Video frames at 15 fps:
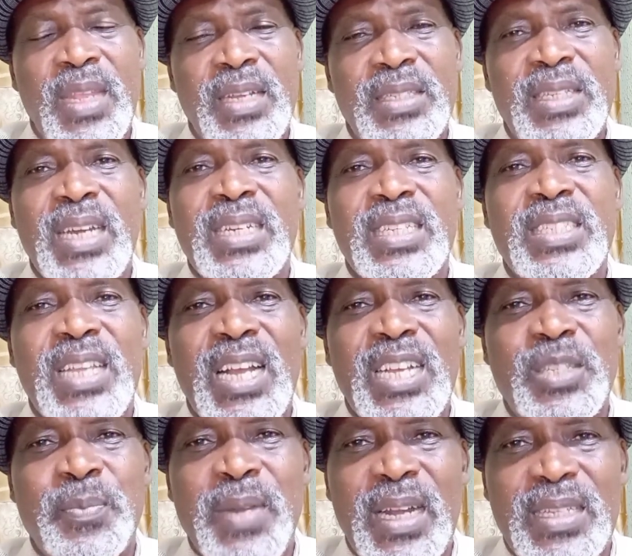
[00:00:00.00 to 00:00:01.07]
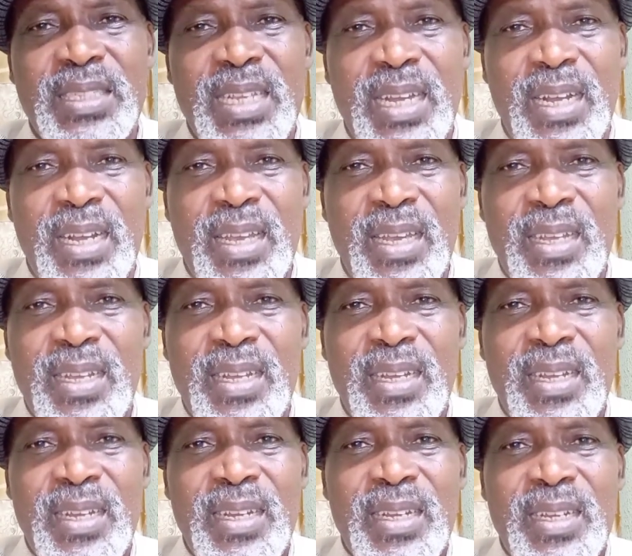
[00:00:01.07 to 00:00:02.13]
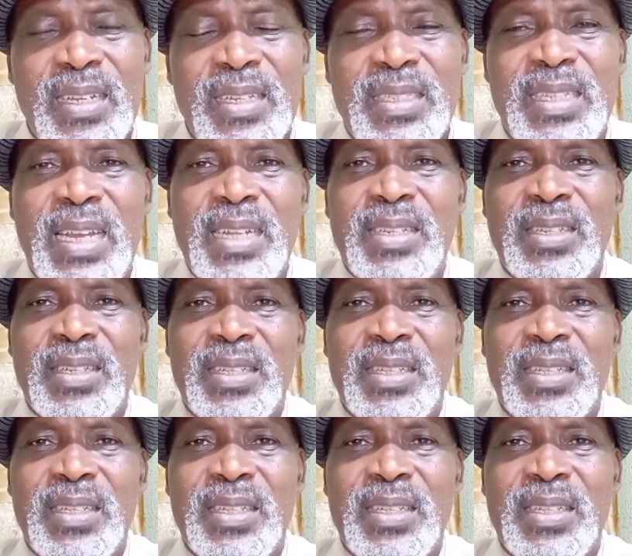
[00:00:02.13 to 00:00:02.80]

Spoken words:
She had this asthma attack. Then